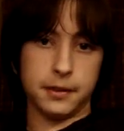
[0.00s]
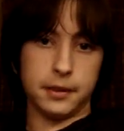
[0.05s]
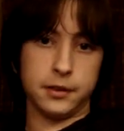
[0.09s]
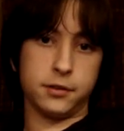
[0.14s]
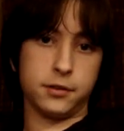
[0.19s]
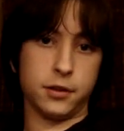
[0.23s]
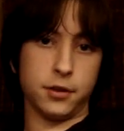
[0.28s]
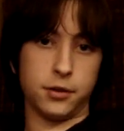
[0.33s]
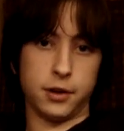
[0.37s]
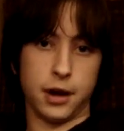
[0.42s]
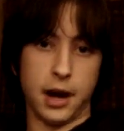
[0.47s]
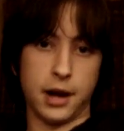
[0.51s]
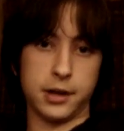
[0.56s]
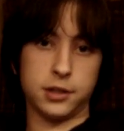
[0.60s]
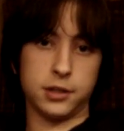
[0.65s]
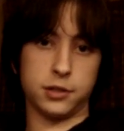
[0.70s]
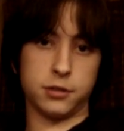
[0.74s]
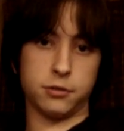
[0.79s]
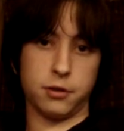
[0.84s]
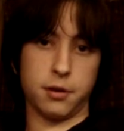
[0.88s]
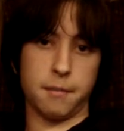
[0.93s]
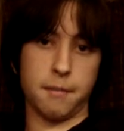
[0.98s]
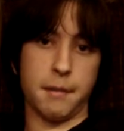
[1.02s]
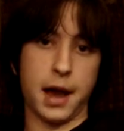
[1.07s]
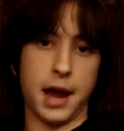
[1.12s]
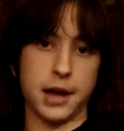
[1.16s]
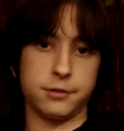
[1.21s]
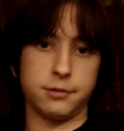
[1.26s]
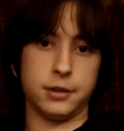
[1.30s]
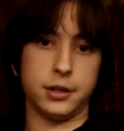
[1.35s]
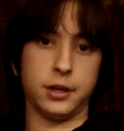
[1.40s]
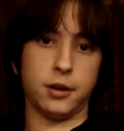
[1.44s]
So they're actually sort of
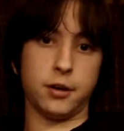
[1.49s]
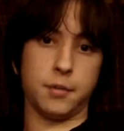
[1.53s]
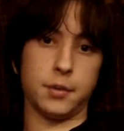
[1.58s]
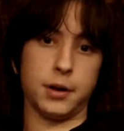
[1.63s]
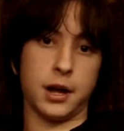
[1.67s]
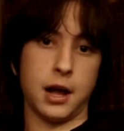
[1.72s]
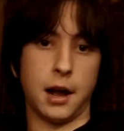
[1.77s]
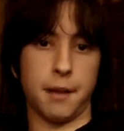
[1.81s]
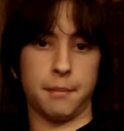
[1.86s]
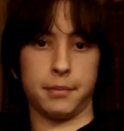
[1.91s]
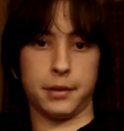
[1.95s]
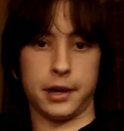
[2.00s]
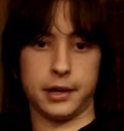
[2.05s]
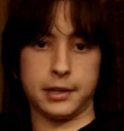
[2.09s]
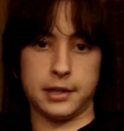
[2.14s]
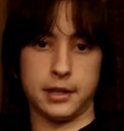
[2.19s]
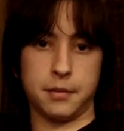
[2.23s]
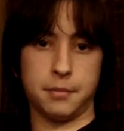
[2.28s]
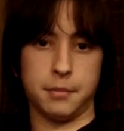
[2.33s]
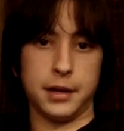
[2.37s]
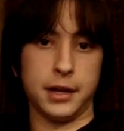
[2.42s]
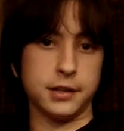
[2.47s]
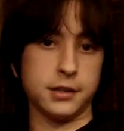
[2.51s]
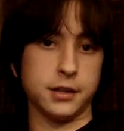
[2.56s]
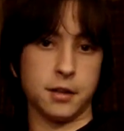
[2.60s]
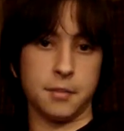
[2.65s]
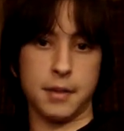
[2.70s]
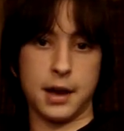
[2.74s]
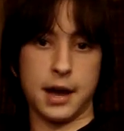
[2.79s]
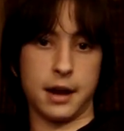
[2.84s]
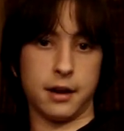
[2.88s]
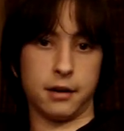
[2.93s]
matched with the Armored Hoplites. It depends on
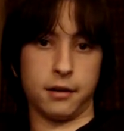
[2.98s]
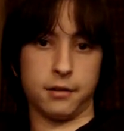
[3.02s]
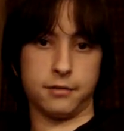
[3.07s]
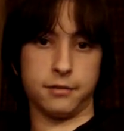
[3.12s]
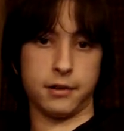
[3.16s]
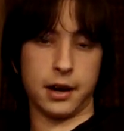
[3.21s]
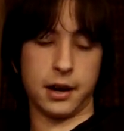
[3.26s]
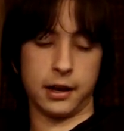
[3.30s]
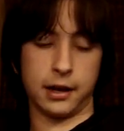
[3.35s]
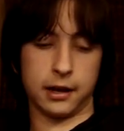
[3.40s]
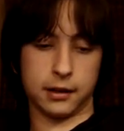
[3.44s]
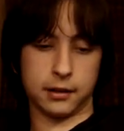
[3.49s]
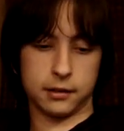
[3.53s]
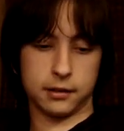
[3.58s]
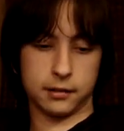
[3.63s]
the battle you're fighting.